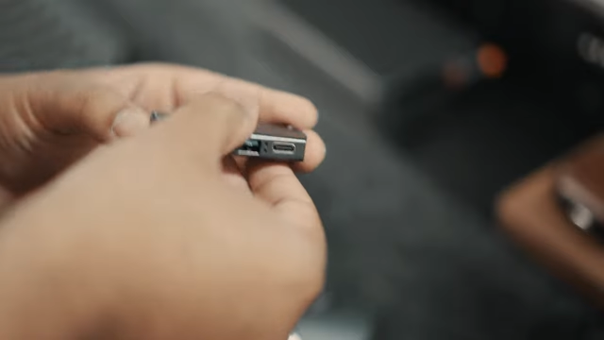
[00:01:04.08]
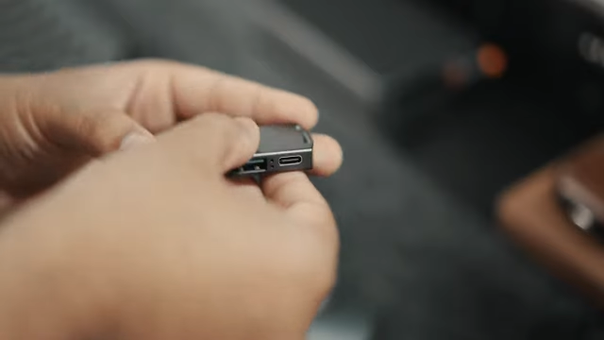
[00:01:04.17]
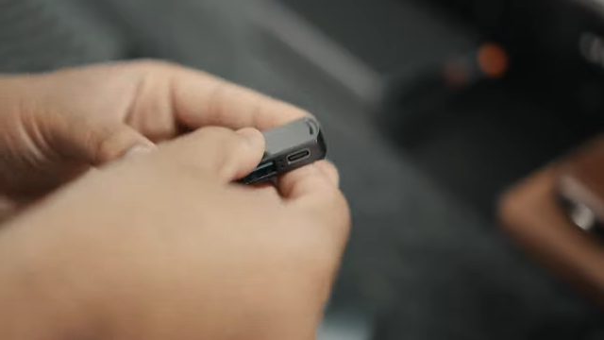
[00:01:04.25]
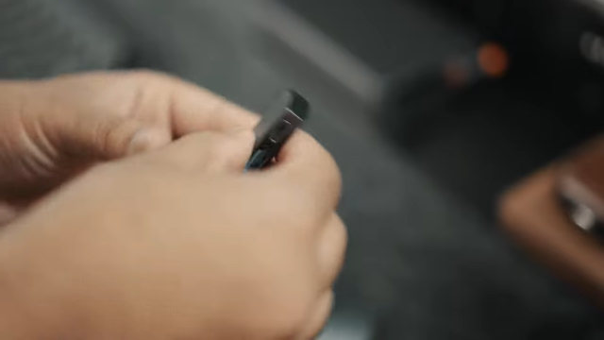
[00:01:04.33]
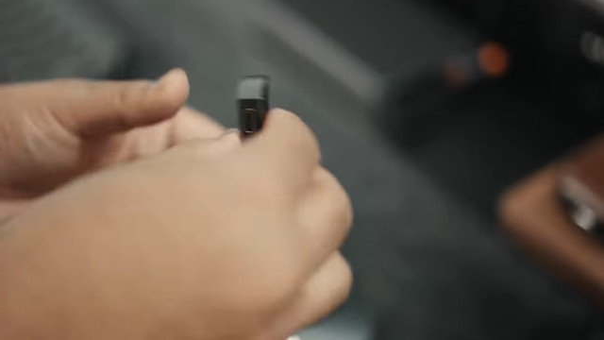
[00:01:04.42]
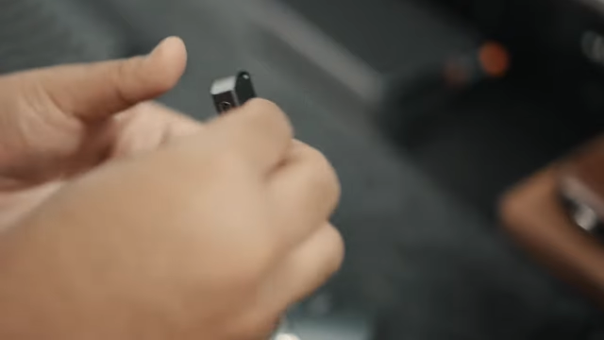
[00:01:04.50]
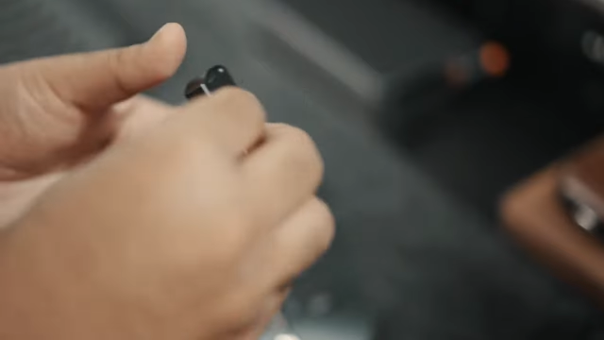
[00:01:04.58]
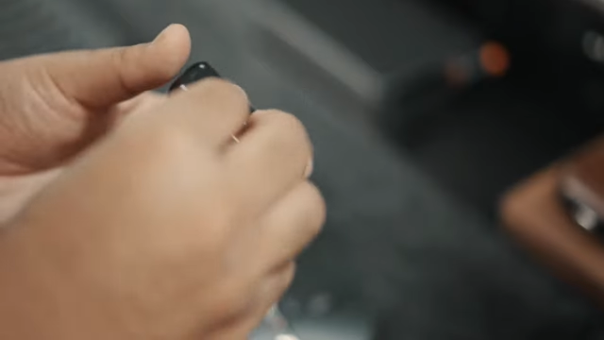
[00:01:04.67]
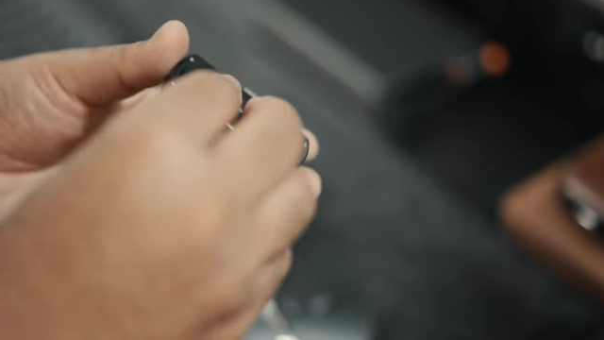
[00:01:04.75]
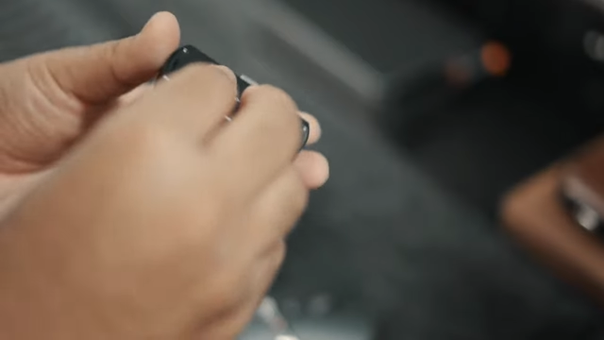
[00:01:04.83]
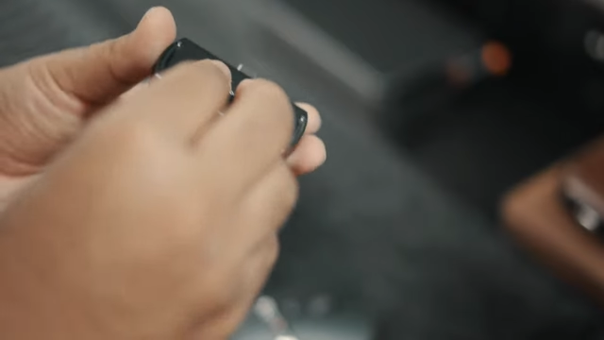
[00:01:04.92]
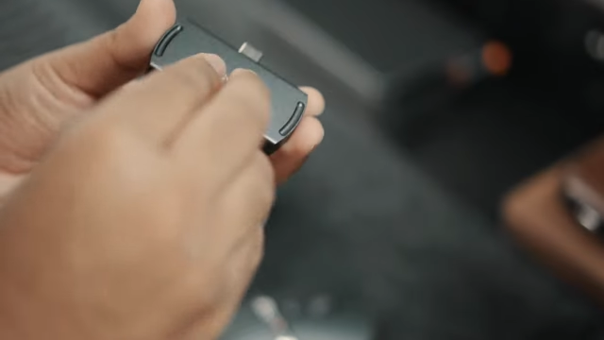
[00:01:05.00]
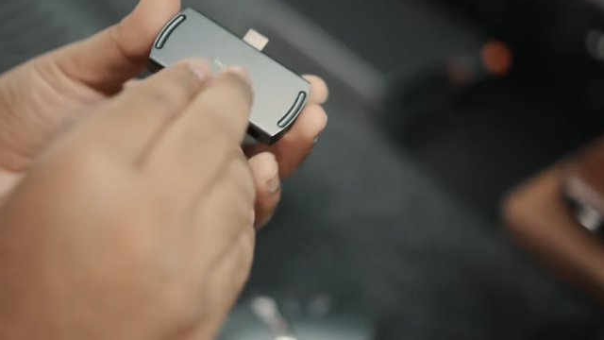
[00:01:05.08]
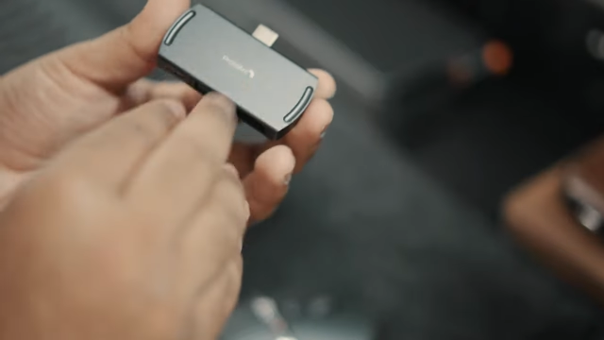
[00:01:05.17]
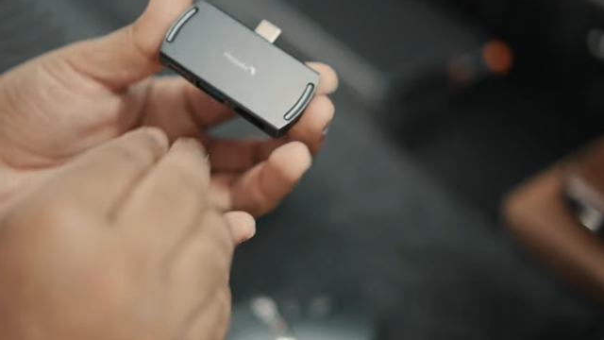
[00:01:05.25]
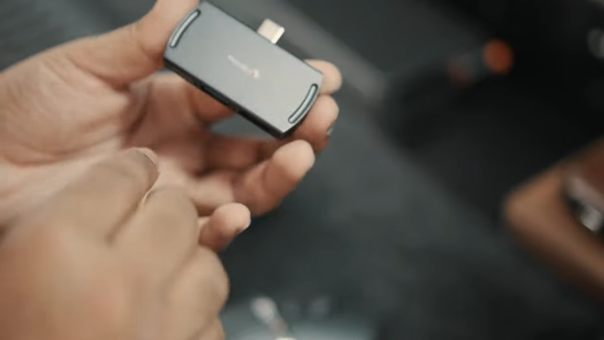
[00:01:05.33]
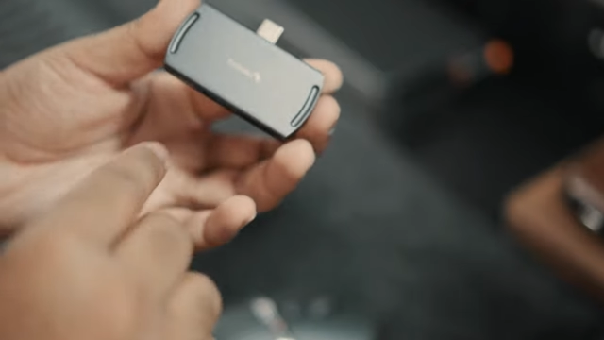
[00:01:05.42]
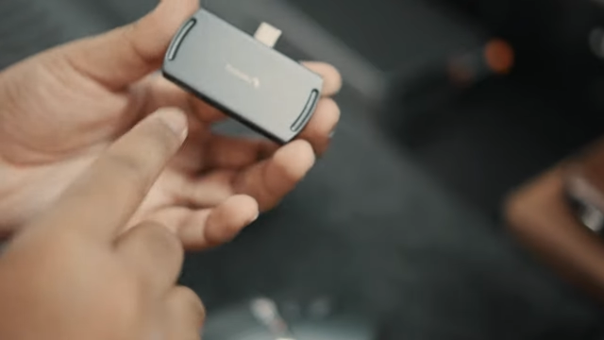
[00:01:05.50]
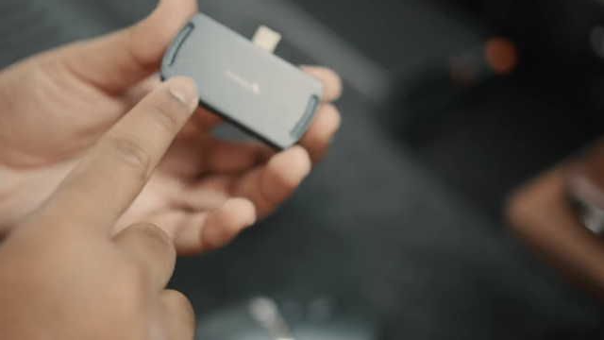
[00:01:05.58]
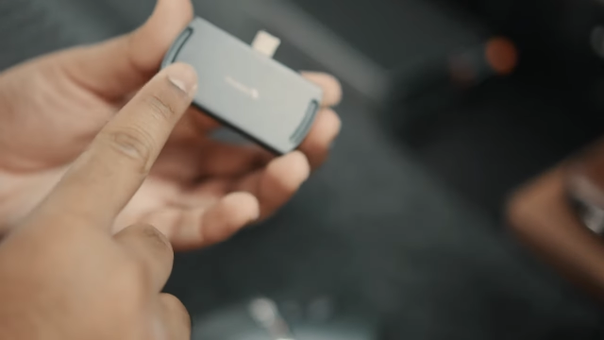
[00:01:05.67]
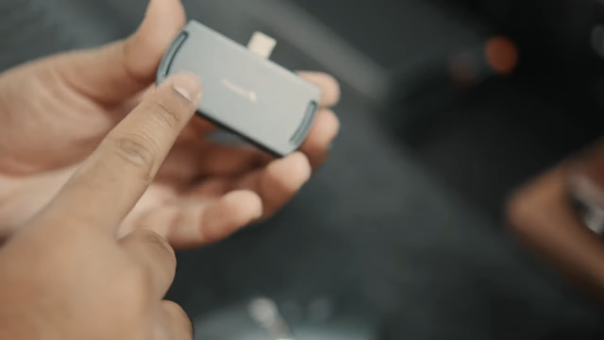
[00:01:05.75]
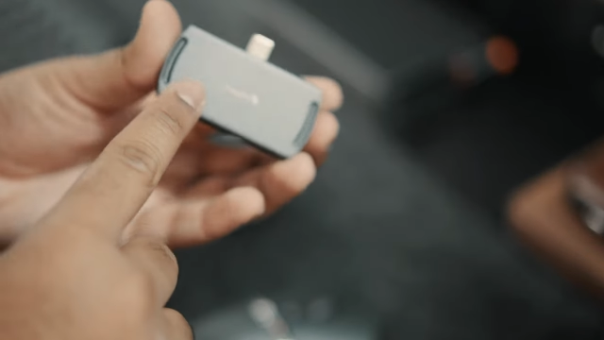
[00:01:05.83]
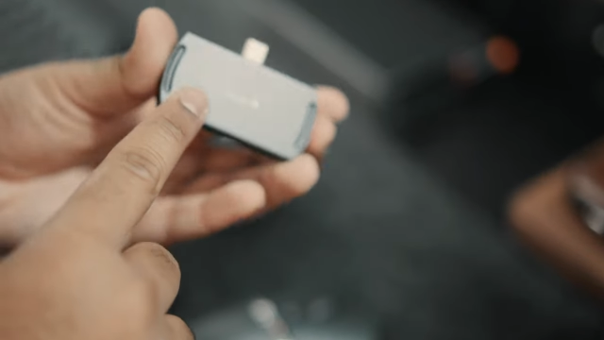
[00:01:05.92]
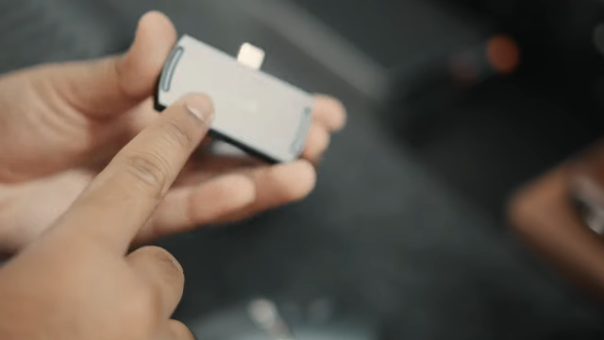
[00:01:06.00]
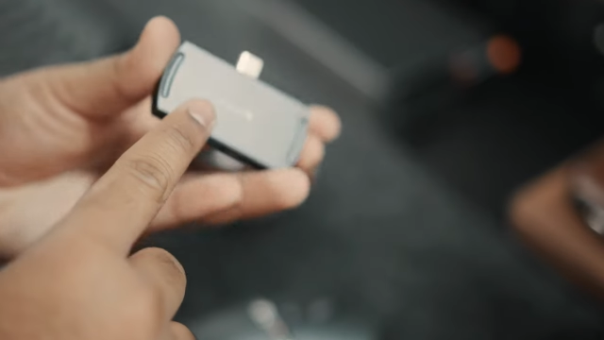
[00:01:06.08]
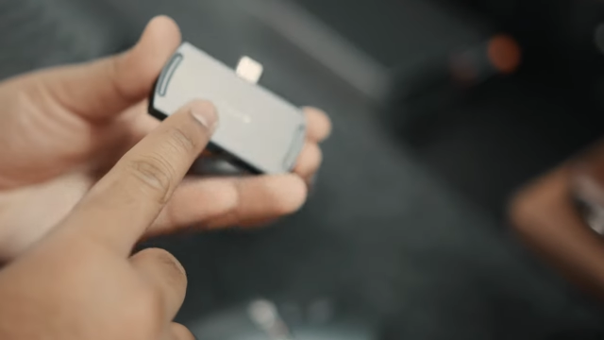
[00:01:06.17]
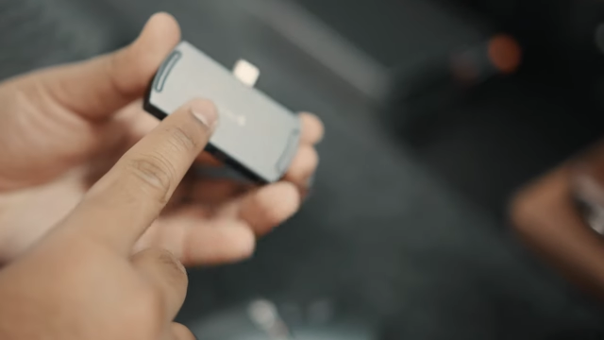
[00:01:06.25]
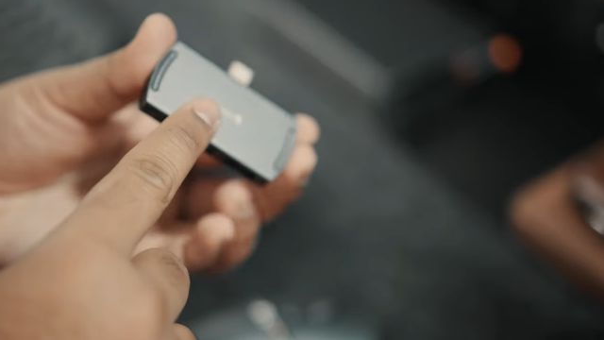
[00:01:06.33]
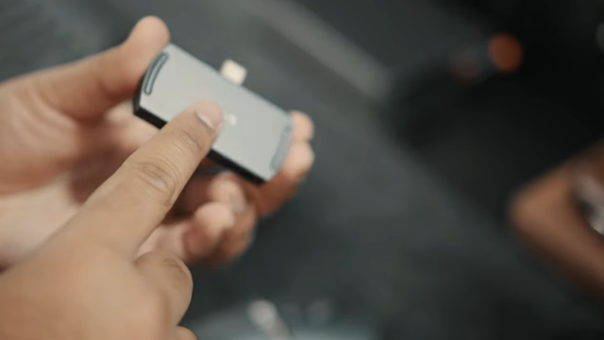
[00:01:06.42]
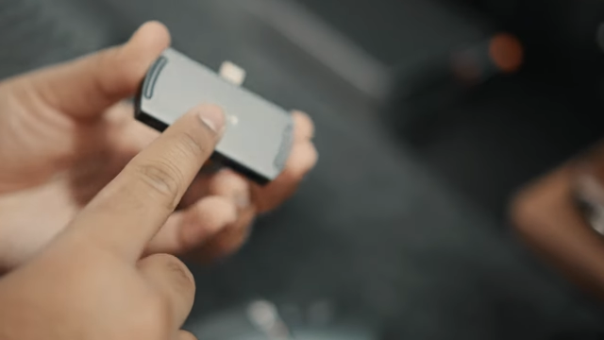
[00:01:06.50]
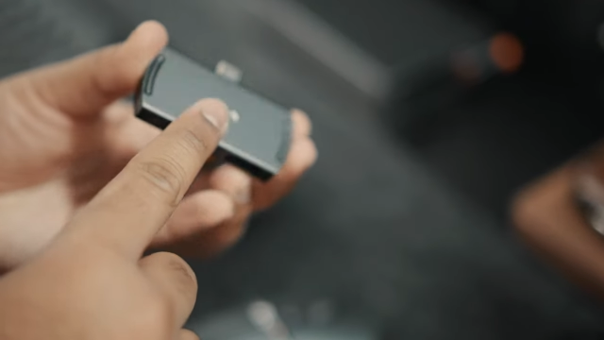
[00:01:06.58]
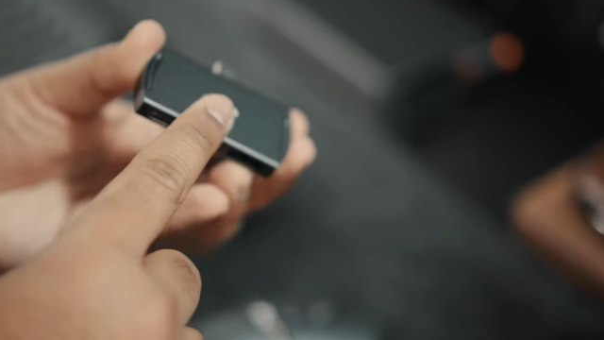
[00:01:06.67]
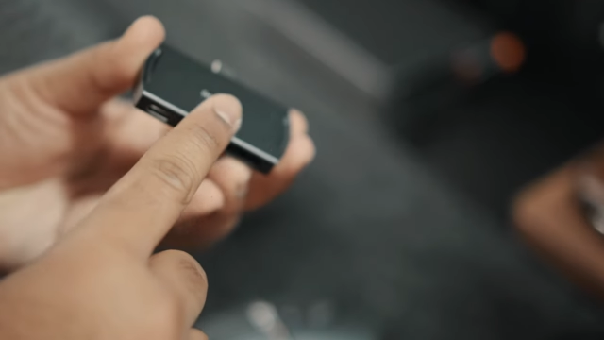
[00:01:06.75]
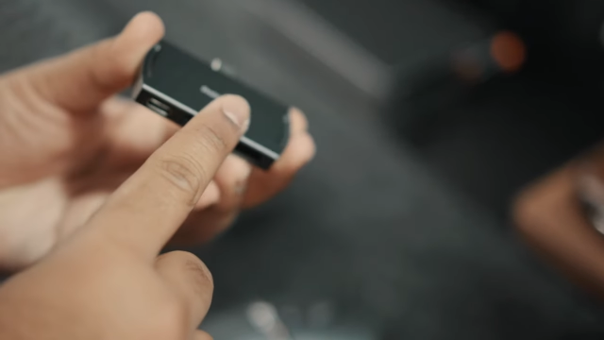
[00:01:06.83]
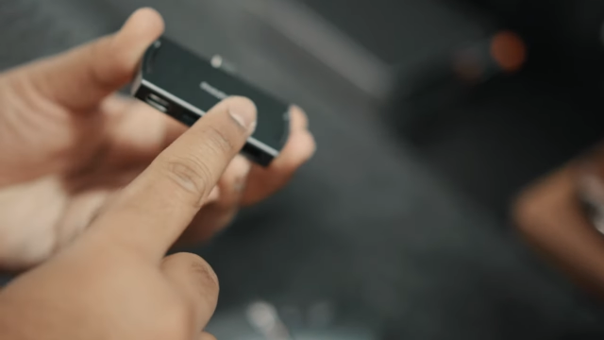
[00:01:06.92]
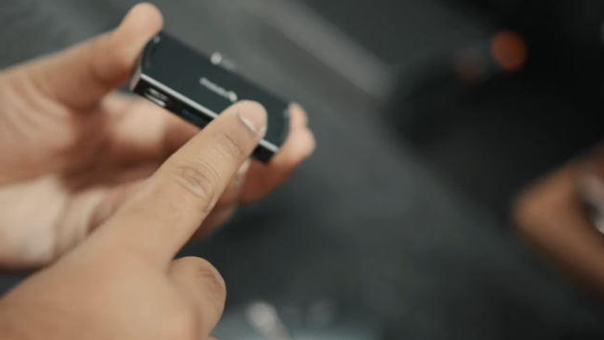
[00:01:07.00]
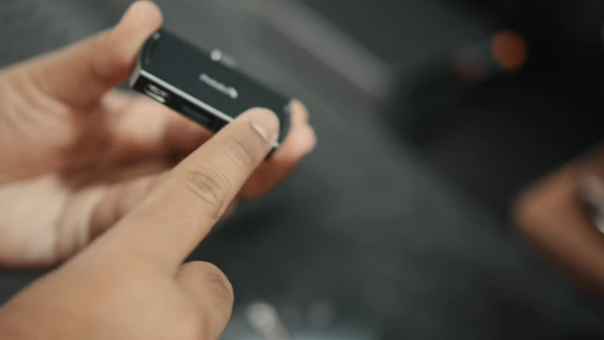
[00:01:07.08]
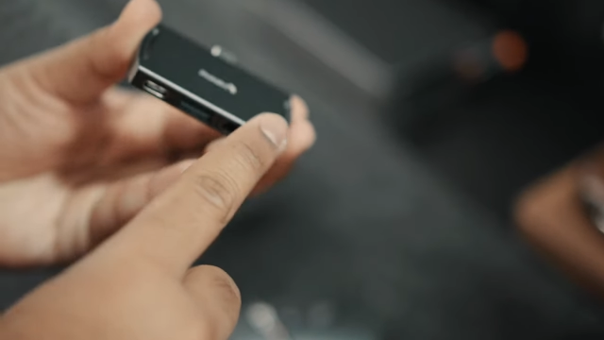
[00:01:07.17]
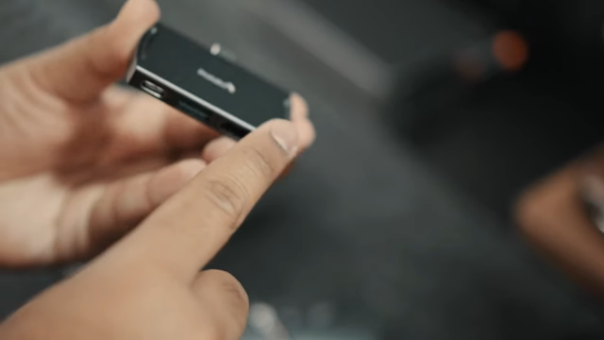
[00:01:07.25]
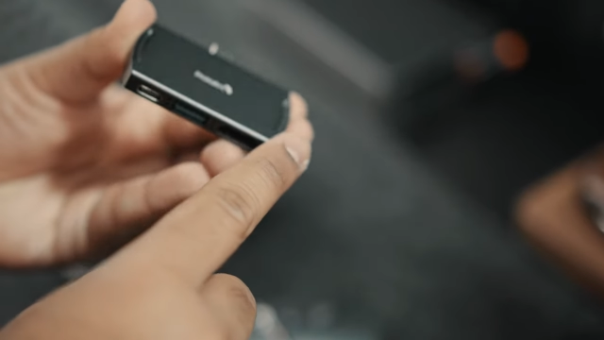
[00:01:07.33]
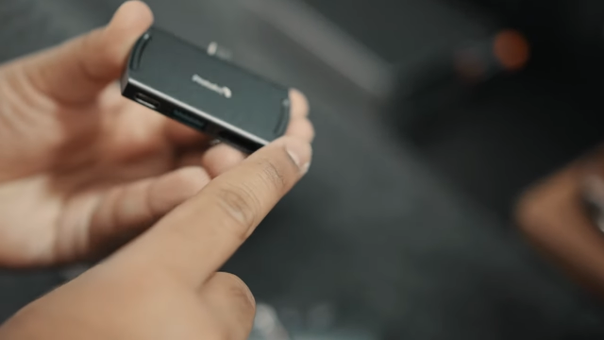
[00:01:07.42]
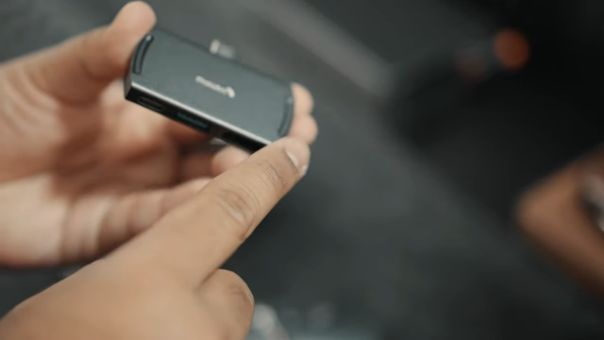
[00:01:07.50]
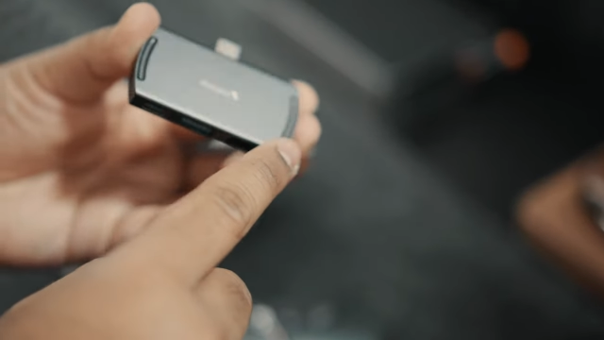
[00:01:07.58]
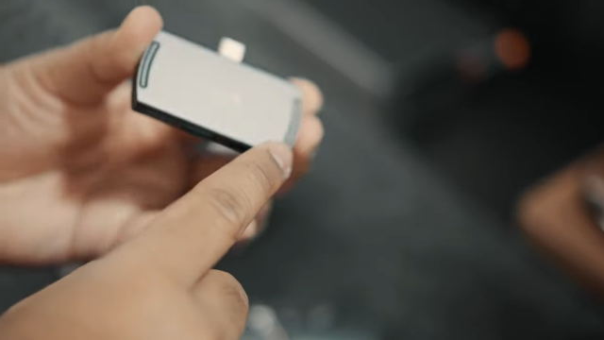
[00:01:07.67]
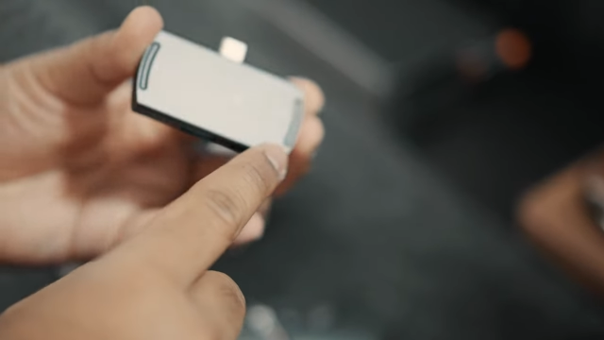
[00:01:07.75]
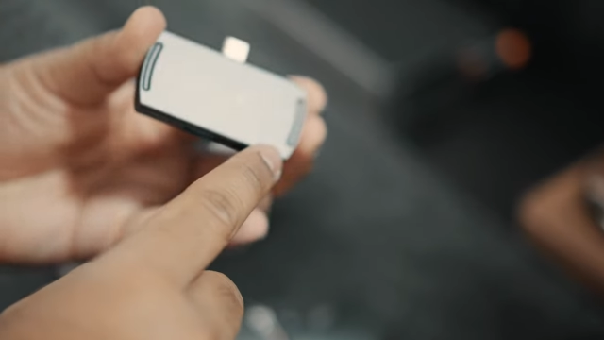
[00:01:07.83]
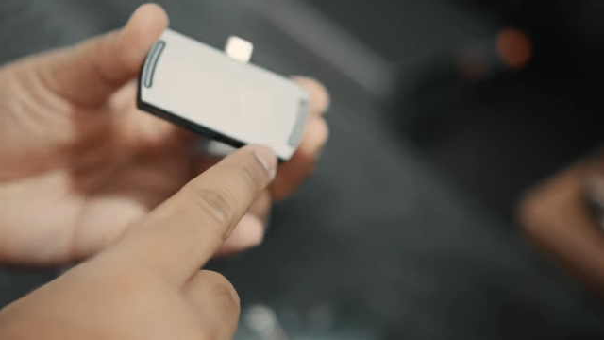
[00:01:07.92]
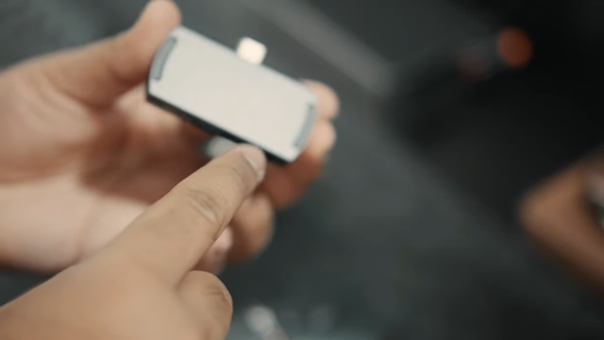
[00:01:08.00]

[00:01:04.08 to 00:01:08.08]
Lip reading: [unreadable: no face in view]